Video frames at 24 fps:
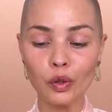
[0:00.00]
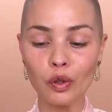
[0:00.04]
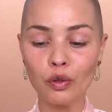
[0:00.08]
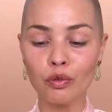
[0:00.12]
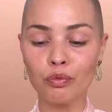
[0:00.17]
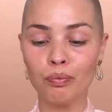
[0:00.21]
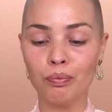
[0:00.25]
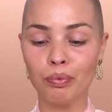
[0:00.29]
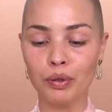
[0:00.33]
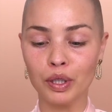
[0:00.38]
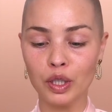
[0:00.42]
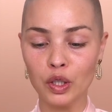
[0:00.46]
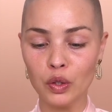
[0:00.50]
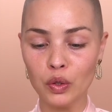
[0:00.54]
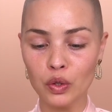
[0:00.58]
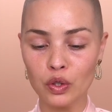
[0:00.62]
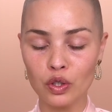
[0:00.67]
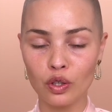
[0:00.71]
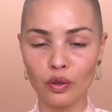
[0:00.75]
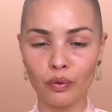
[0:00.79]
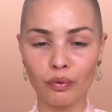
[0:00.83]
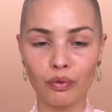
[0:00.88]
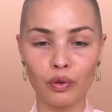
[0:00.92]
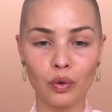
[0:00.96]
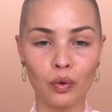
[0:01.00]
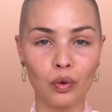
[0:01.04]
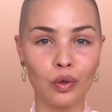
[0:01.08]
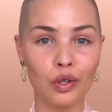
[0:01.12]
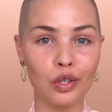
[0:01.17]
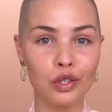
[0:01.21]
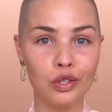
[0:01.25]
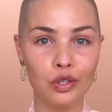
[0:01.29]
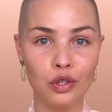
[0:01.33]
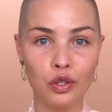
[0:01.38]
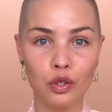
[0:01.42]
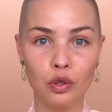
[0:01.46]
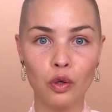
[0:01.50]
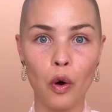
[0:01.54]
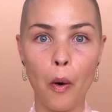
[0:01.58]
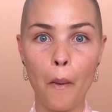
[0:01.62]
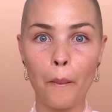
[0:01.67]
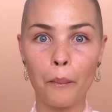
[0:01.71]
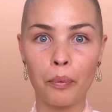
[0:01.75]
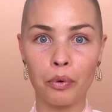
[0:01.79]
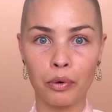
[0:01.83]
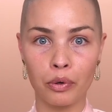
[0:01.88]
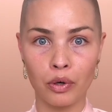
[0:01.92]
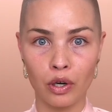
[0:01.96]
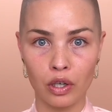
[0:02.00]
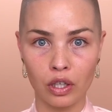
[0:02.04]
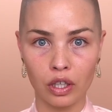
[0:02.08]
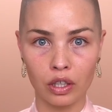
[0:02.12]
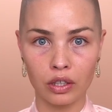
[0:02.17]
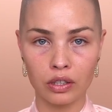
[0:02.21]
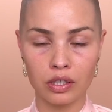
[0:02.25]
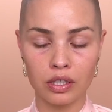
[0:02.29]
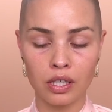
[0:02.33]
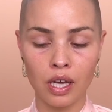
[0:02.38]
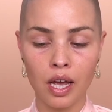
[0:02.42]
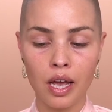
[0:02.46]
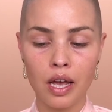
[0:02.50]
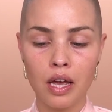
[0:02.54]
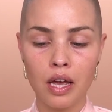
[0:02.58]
of beautiful new products.